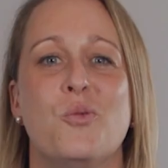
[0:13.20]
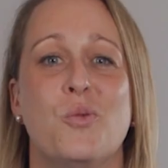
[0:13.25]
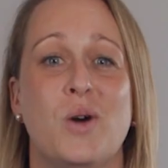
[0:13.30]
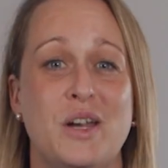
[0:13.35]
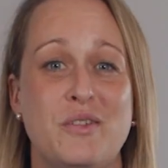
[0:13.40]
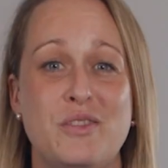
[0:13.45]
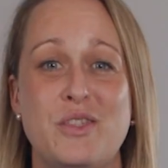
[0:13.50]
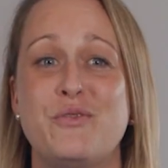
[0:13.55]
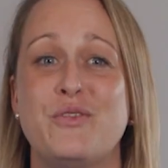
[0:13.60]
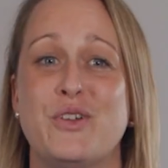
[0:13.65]
One
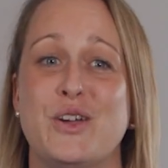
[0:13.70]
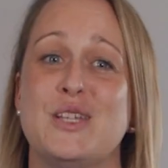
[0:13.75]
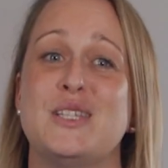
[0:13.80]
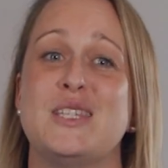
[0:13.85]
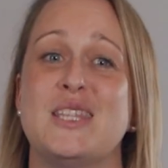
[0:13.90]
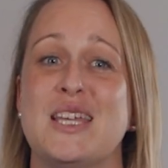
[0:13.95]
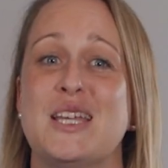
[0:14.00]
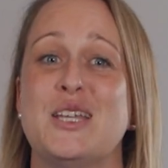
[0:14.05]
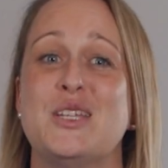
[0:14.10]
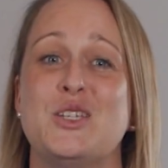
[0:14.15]
of the first
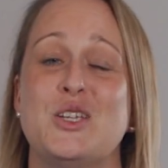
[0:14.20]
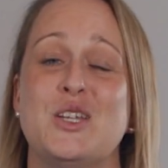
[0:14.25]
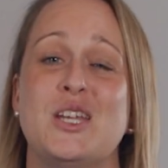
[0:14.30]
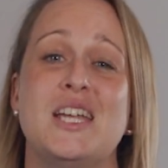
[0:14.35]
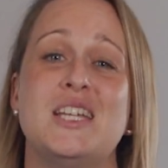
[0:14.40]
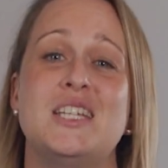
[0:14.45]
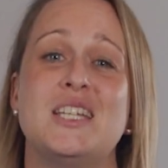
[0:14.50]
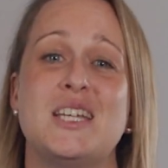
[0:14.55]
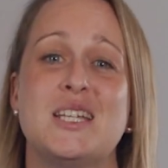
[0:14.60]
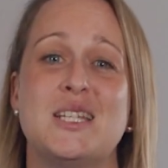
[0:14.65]
things you
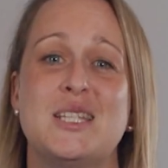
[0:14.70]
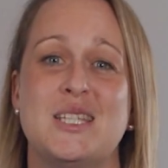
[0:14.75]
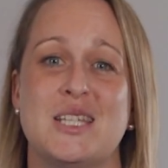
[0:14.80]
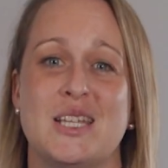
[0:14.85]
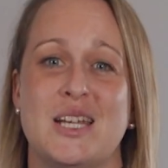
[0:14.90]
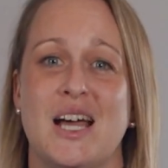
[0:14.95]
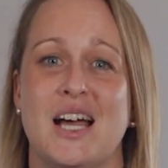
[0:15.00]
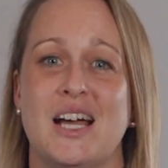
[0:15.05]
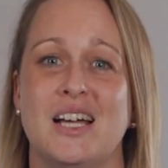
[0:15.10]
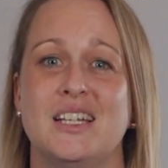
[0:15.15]
need to
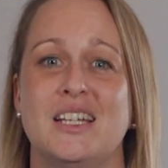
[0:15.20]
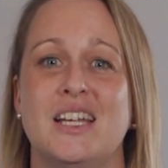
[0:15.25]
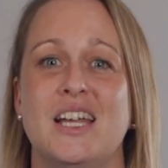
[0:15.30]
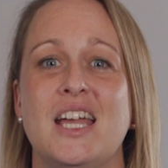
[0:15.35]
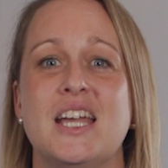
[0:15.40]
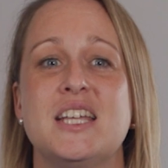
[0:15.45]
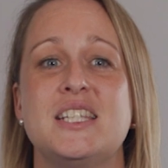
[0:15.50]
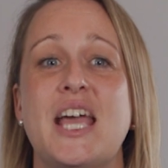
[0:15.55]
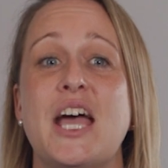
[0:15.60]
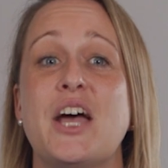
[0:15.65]
consider
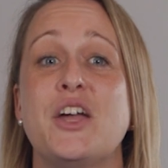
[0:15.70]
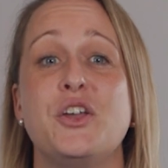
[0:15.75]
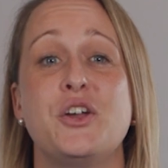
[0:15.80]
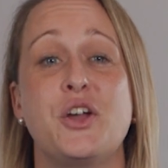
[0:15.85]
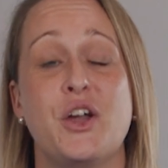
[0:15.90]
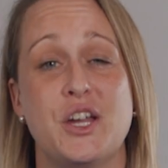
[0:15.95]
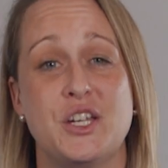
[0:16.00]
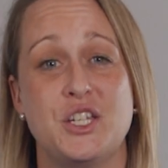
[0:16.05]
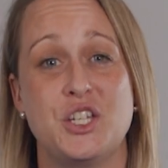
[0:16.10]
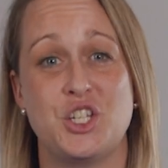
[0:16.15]
is how you're
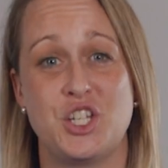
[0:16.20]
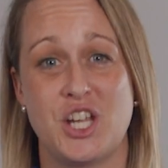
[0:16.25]
going to